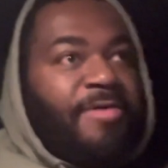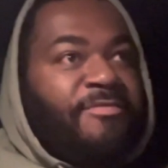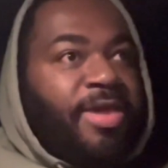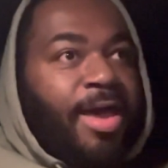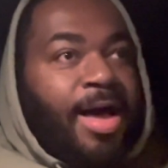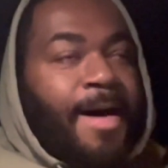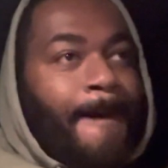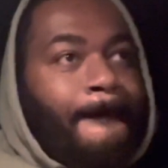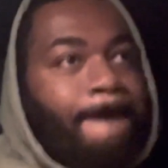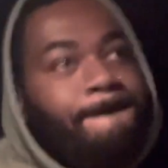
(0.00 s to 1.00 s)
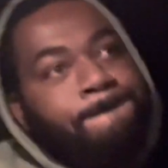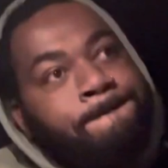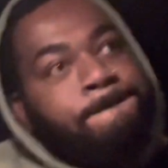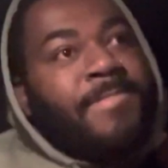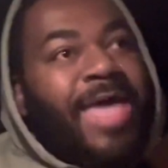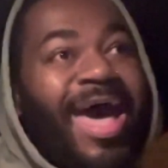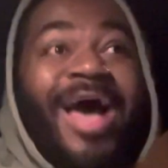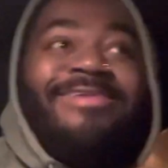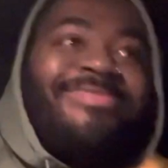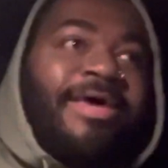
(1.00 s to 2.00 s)
of a uh,
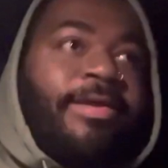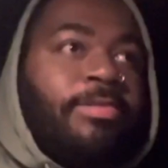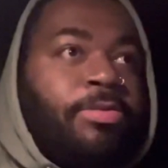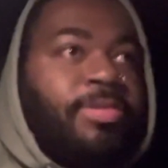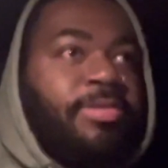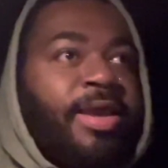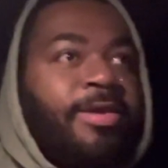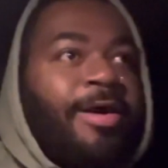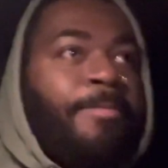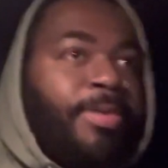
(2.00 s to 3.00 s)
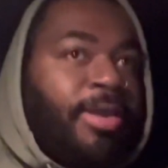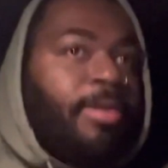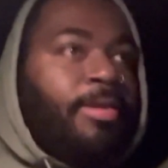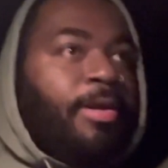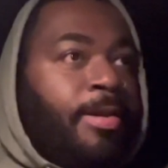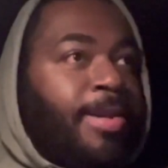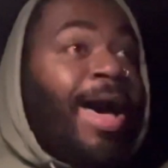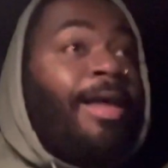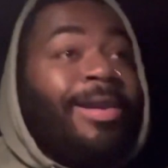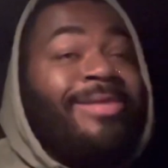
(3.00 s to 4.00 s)
asset to said company.
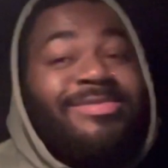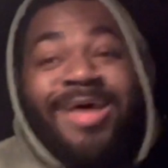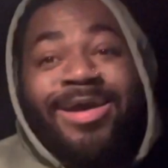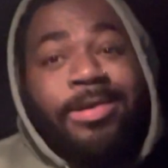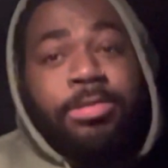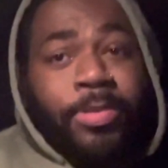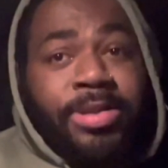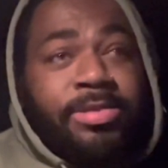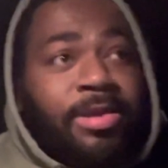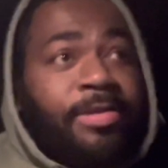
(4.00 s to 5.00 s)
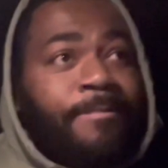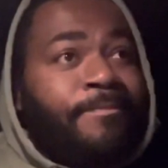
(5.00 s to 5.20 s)
Now, let's not get it twisted.